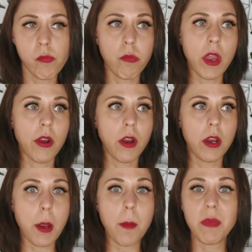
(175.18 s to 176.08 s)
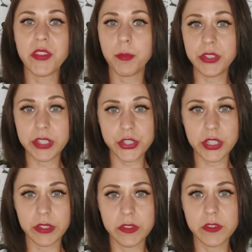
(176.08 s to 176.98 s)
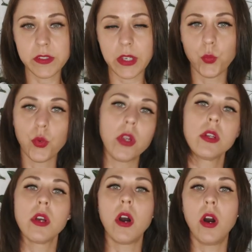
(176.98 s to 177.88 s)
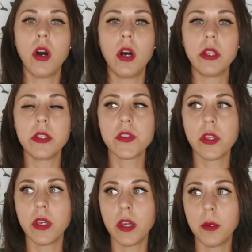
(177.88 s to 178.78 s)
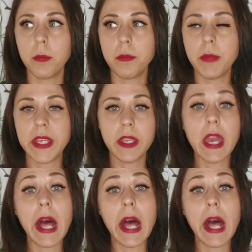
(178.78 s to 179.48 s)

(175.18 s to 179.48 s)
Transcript: There are mathematicians that work on making